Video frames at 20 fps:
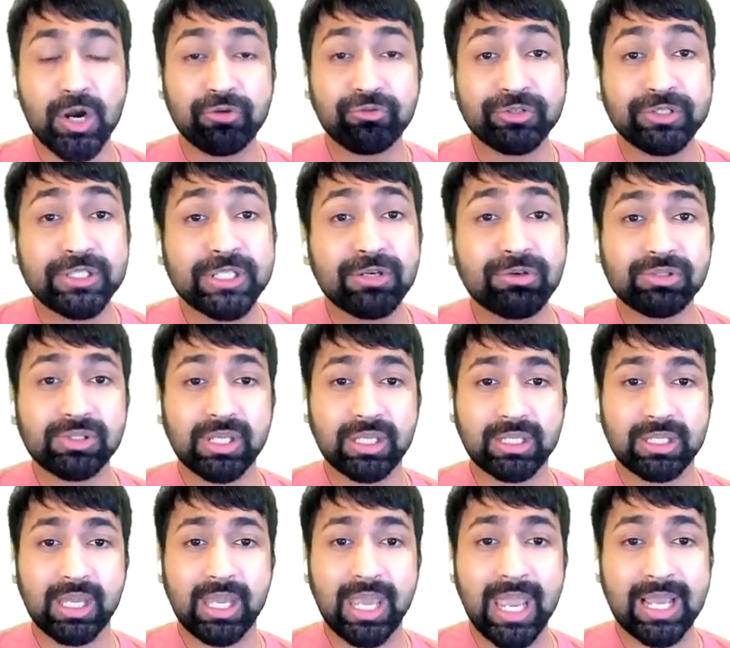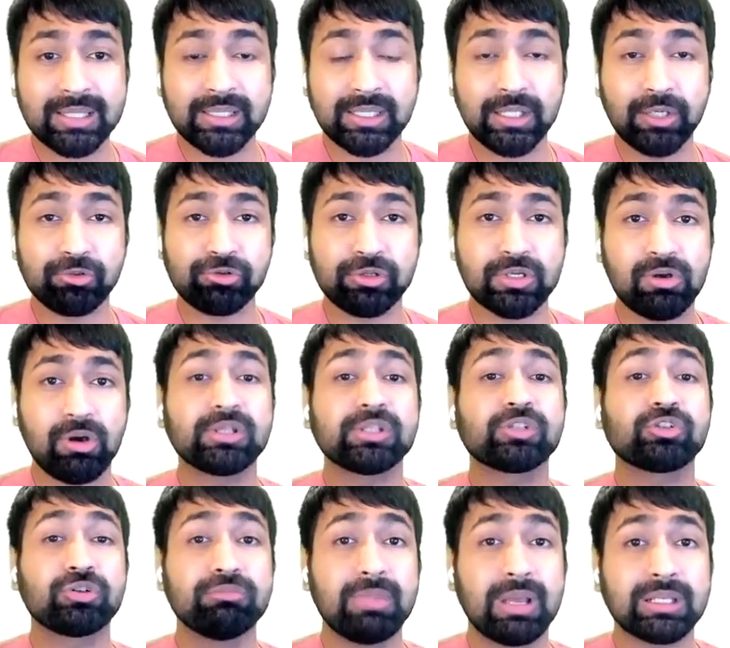reducing execution
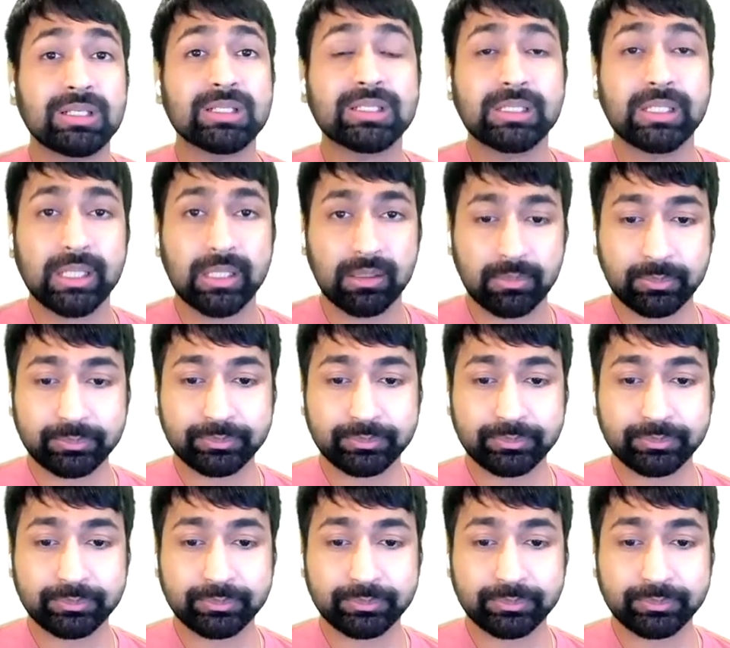costs tremendously.